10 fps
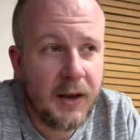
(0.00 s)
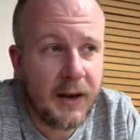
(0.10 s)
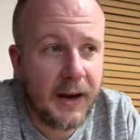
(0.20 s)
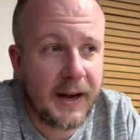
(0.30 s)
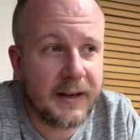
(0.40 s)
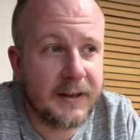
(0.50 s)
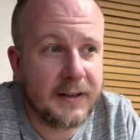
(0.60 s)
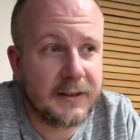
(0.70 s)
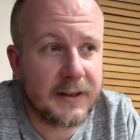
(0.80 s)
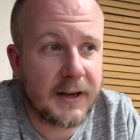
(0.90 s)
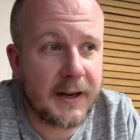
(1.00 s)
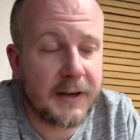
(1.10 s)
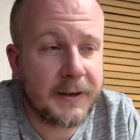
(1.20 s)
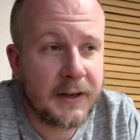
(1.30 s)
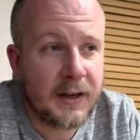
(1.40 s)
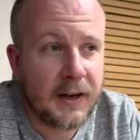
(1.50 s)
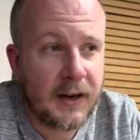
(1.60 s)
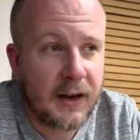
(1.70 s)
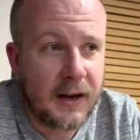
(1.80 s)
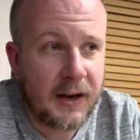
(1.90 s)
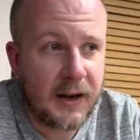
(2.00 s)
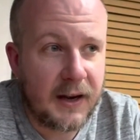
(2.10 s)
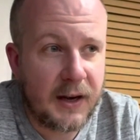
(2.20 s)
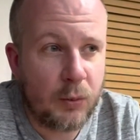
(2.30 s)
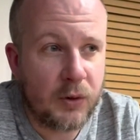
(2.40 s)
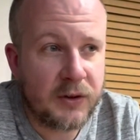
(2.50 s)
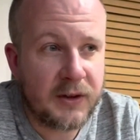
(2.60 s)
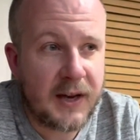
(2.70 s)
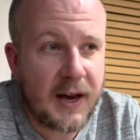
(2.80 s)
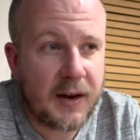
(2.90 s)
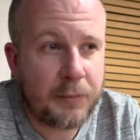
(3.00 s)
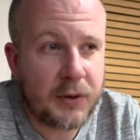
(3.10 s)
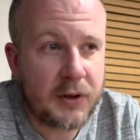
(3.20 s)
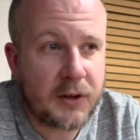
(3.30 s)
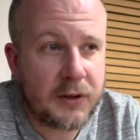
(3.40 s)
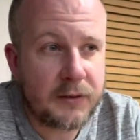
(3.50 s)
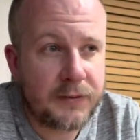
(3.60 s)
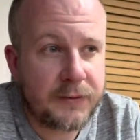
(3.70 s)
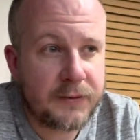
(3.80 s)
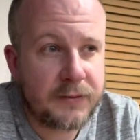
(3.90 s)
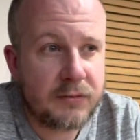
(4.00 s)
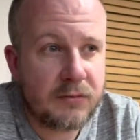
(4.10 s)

And it wouldn't get above